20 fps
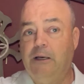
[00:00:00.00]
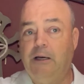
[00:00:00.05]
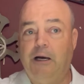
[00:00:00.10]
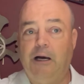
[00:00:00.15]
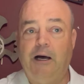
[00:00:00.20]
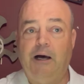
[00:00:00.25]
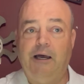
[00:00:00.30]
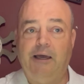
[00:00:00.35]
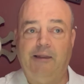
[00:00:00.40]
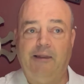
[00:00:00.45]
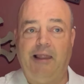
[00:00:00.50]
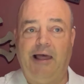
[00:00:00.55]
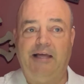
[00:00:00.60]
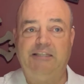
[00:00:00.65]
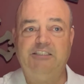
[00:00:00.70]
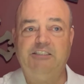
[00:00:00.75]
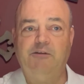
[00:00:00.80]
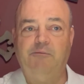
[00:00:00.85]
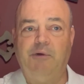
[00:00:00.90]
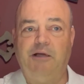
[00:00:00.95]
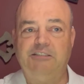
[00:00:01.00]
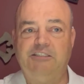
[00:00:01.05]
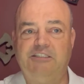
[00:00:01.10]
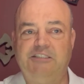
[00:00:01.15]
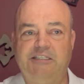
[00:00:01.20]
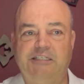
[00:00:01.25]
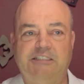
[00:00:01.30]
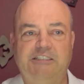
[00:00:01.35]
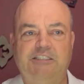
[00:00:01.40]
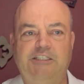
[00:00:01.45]
It lasts about
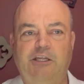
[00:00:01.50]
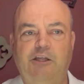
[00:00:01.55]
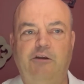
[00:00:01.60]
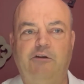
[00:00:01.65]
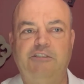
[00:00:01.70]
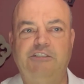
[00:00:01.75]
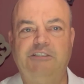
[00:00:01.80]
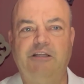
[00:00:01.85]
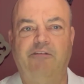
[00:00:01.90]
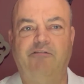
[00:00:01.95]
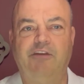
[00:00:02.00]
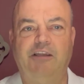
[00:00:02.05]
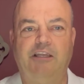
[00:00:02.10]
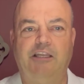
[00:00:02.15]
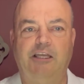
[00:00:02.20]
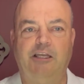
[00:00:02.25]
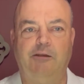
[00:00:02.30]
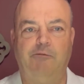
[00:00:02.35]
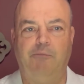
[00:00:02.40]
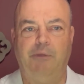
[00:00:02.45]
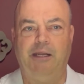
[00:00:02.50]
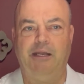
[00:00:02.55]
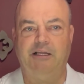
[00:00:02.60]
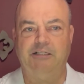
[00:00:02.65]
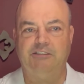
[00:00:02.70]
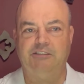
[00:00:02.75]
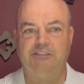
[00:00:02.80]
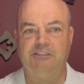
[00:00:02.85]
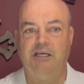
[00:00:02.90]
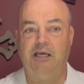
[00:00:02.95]
16 or 17
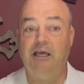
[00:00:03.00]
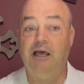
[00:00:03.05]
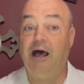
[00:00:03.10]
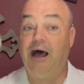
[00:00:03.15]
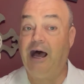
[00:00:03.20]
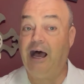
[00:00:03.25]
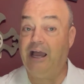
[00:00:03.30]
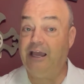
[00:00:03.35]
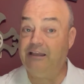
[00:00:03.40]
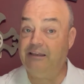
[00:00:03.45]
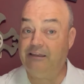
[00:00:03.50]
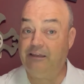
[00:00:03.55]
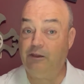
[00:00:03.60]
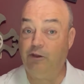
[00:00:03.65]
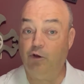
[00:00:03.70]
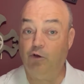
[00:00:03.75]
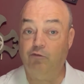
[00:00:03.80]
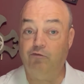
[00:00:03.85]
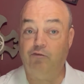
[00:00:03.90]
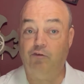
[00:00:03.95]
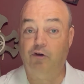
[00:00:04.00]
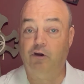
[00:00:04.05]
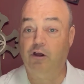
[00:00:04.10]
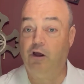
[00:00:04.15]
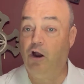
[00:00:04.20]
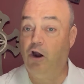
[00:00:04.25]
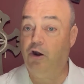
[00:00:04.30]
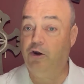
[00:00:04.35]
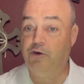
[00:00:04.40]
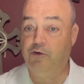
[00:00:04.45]
minutes. Ideal for a
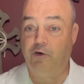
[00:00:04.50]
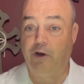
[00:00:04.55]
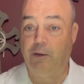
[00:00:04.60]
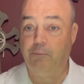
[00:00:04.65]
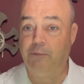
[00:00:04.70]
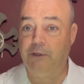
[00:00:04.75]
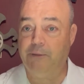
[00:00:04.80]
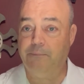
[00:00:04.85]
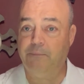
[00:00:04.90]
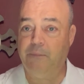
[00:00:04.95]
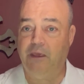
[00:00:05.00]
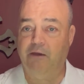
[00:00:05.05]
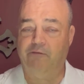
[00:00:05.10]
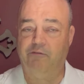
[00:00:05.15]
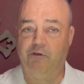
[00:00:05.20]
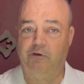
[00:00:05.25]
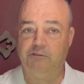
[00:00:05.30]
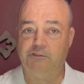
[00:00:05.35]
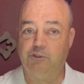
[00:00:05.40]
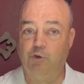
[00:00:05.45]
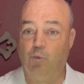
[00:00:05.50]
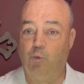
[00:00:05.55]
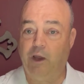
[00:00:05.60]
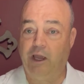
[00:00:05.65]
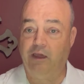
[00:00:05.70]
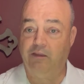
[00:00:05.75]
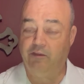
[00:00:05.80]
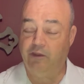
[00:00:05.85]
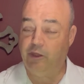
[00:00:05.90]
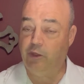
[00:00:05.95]
car trip if there's a
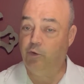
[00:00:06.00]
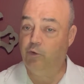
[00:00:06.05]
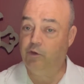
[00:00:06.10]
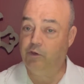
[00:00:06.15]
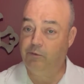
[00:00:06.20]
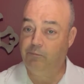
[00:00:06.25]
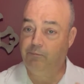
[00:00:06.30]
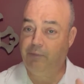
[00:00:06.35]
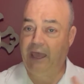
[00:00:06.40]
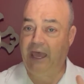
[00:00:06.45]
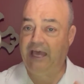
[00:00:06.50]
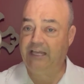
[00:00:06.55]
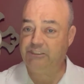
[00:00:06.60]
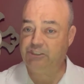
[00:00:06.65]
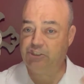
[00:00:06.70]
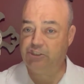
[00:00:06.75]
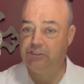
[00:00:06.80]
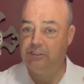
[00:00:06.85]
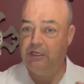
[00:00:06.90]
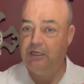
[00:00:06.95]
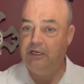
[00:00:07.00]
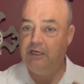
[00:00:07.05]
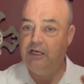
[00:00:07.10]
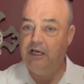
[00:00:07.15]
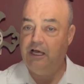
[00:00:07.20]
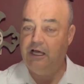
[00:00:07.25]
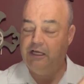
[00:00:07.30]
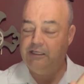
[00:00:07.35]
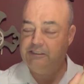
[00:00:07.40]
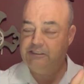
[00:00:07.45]
way that you can patch
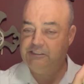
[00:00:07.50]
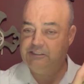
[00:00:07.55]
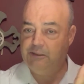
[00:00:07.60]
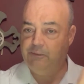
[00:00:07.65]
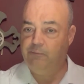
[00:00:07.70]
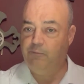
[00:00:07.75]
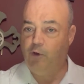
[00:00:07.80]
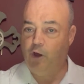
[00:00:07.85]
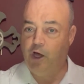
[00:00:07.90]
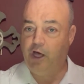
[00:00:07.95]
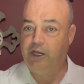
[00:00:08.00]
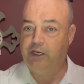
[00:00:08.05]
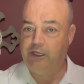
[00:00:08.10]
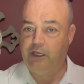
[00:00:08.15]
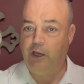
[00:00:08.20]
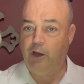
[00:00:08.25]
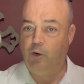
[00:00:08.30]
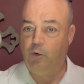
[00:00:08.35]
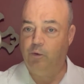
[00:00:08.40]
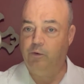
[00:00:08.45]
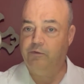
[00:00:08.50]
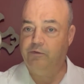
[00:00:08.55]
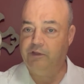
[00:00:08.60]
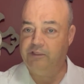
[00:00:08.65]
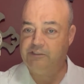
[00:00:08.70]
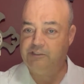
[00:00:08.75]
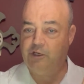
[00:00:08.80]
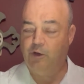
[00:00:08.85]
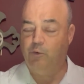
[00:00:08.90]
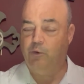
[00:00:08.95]
some audio
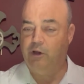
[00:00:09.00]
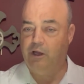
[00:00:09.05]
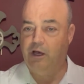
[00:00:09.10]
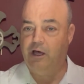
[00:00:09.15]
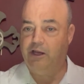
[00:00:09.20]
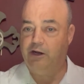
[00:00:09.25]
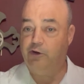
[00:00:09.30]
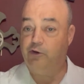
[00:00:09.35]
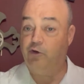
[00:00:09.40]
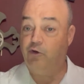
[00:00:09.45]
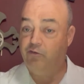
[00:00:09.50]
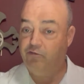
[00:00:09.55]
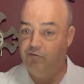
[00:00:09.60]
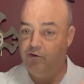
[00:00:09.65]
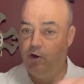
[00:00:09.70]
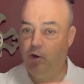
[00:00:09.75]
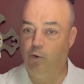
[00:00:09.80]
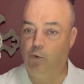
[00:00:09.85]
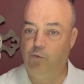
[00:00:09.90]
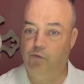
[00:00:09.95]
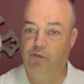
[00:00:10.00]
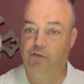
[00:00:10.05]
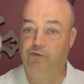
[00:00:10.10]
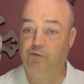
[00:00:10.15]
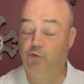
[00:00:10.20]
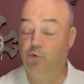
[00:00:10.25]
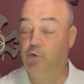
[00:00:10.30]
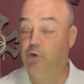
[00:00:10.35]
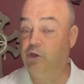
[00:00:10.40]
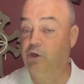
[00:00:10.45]
that's going on your phone
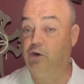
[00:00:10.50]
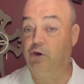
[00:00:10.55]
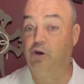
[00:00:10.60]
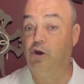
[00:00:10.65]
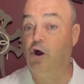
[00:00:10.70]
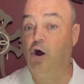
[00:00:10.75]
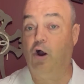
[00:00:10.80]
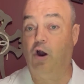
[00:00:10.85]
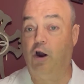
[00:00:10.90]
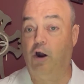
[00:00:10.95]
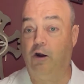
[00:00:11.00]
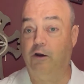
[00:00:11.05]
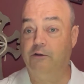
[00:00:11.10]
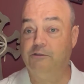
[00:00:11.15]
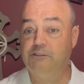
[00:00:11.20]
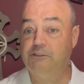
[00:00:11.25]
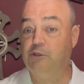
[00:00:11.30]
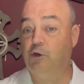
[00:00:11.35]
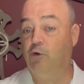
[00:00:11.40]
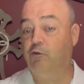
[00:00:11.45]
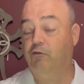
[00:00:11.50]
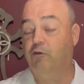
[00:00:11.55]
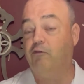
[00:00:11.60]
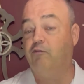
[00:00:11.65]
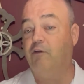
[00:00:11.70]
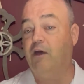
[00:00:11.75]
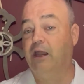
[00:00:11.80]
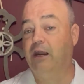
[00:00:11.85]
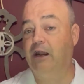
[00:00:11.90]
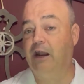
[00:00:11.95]
through to your car. So if
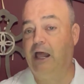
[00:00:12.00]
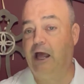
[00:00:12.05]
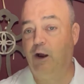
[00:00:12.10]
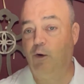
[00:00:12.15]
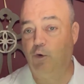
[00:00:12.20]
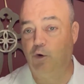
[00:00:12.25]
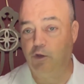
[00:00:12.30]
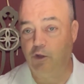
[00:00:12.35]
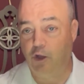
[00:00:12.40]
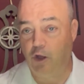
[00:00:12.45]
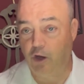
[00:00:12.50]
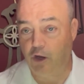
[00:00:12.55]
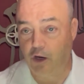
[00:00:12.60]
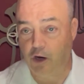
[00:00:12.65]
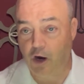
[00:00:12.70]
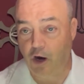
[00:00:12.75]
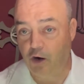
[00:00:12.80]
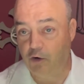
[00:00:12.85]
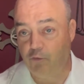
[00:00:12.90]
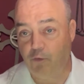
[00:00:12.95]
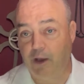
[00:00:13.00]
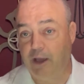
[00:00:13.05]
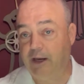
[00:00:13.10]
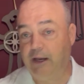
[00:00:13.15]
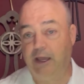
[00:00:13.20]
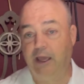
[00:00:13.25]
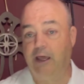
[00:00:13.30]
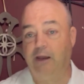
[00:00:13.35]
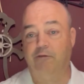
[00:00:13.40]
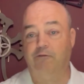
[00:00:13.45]
you've got an hour-long car ride
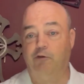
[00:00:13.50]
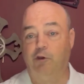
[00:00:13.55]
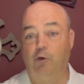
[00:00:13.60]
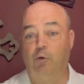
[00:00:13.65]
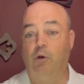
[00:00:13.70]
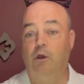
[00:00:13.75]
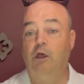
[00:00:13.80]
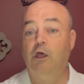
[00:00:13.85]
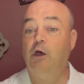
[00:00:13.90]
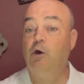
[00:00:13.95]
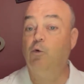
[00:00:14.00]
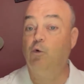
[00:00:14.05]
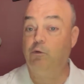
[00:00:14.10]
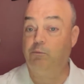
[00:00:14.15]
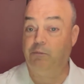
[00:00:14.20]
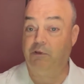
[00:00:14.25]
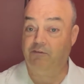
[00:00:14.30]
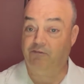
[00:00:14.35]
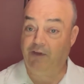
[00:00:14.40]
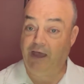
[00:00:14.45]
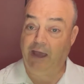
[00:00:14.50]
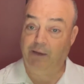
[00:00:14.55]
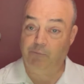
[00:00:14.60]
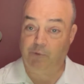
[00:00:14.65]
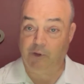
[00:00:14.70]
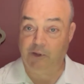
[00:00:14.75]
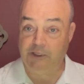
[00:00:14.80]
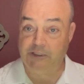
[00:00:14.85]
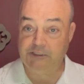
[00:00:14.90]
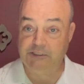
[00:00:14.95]
ahead of you, would be
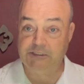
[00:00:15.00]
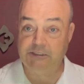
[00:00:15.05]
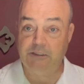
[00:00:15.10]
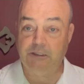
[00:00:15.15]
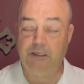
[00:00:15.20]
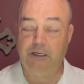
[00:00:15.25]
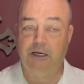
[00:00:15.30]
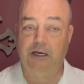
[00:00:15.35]
fabulous